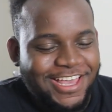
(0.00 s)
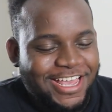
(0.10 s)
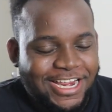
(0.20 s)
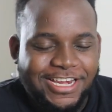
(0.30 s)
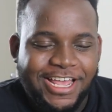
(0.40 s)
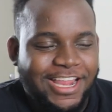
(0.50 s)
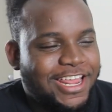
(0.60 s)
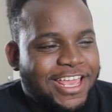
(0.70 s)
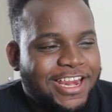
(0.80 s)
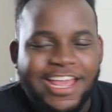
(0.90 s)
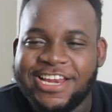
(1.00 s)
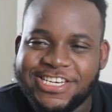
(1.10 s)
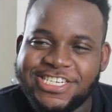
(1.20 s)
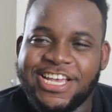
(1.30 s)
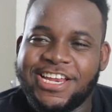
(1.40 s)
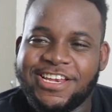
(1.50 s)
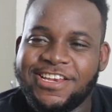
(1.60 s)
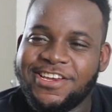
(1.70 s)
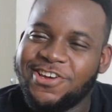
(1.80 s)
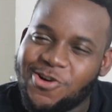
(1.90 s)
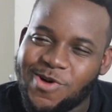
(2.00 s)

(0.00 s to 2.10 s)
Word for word: and, and, and, and shit. You know